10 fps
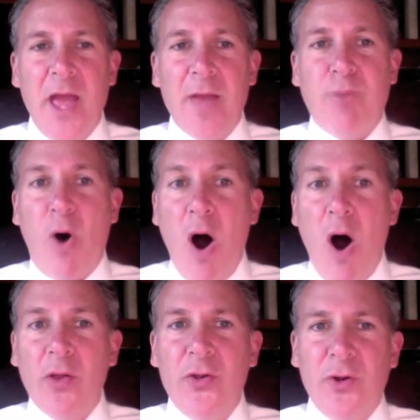And
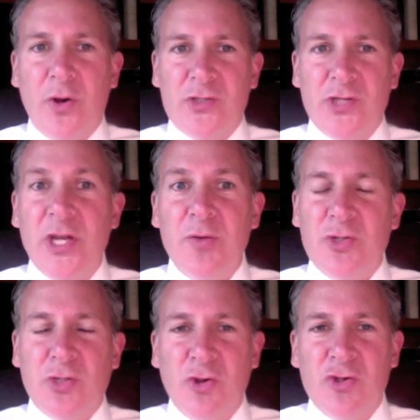Paul in New York City
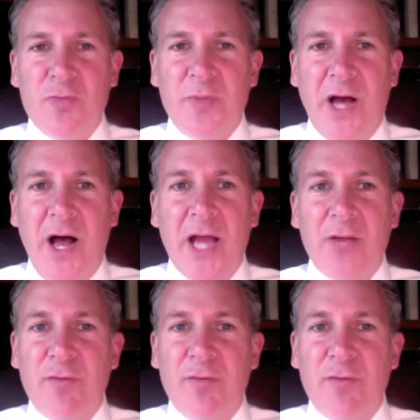was close behind